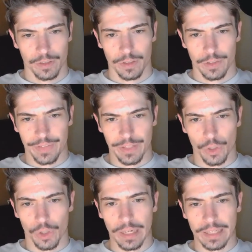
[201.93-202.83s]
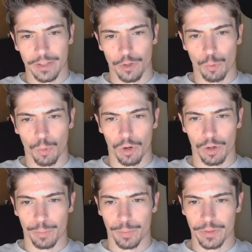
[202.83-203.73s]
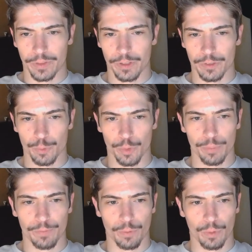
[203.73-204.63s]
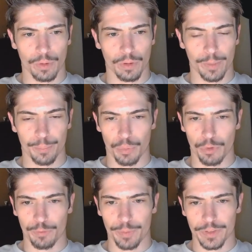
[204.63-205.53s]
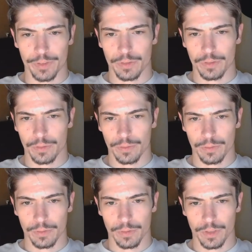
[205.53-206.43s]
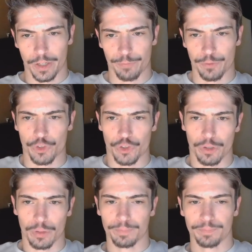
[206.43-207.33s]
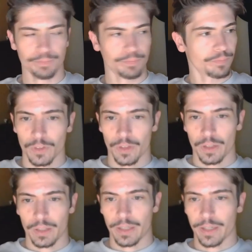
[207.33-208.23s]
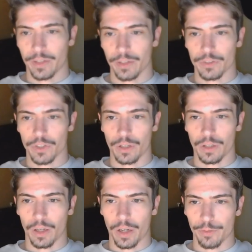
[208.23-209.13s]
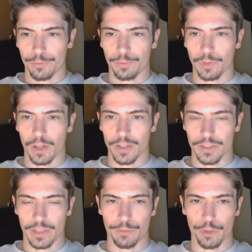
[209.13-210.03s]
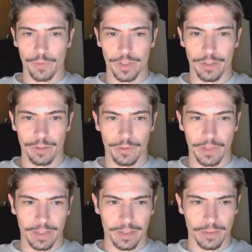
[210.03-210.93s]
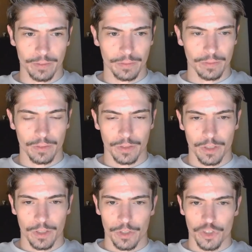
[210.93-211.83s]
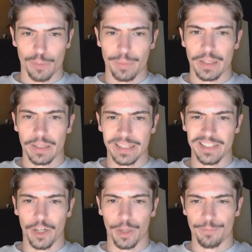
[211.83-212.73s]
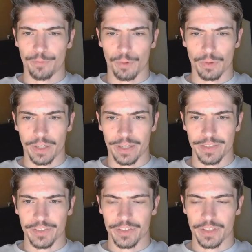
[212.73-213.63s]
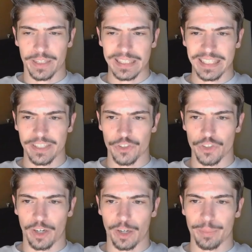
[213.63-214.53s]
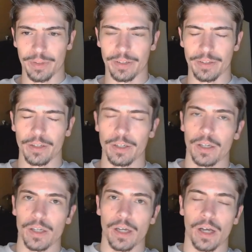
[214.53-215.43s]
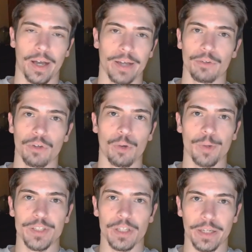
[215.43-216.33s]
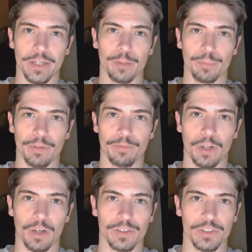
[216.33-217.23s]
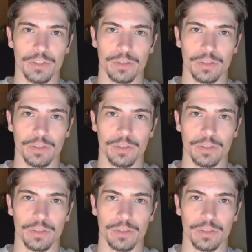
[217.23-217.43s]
They look like they'll work, but there's room for improvement, for sure. And there's a lot of flux left over here that should be cleaned up for a nice, neat job. And I don't always clean up my flux.